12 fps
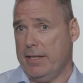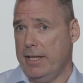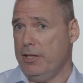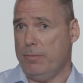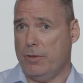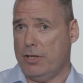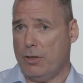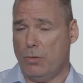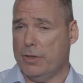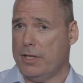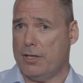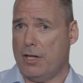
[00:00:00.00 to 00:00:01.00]
and they
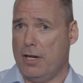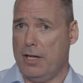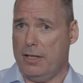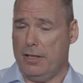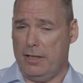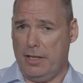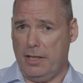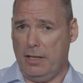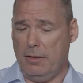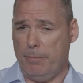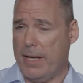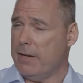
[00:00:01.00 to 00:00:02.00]
sold us on
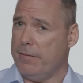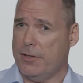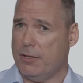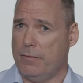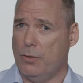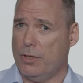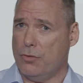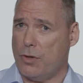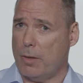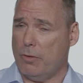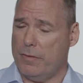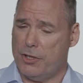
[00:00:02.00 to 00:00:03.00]
the benefits of using
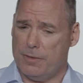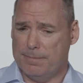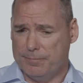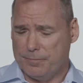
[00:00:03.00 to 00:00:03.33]
Tribal Vision.